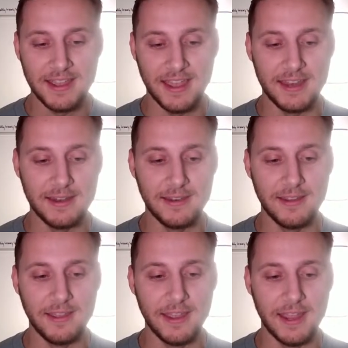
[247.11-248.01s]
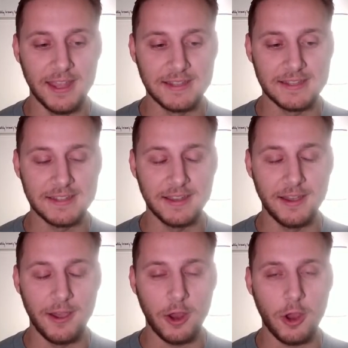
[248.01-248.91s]
and it's
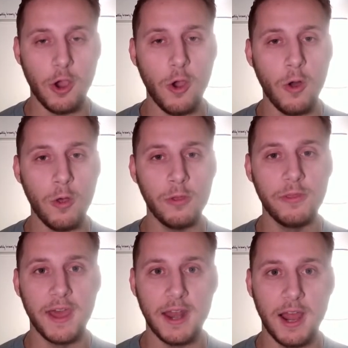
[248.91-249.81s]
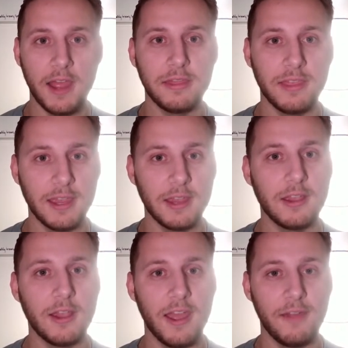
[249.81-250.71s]
a call that I
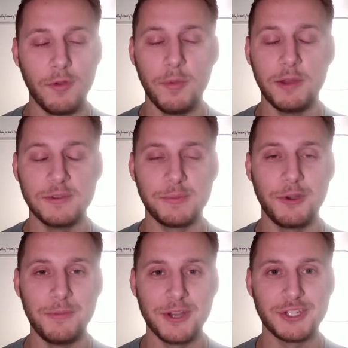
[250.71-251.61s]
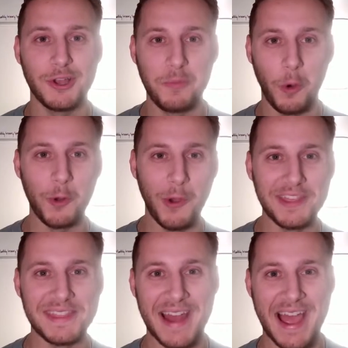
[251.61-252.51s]
think everybody was pretty much on board
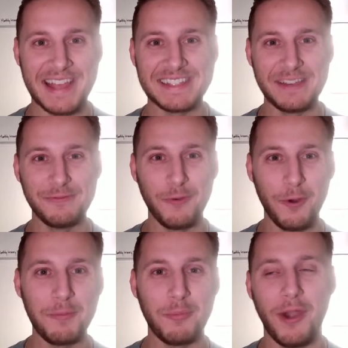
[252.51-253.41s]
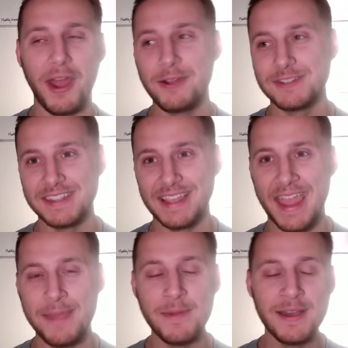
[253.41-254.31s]
with and asking for prior to the
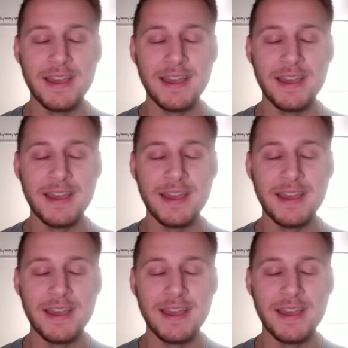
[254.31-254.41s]
game.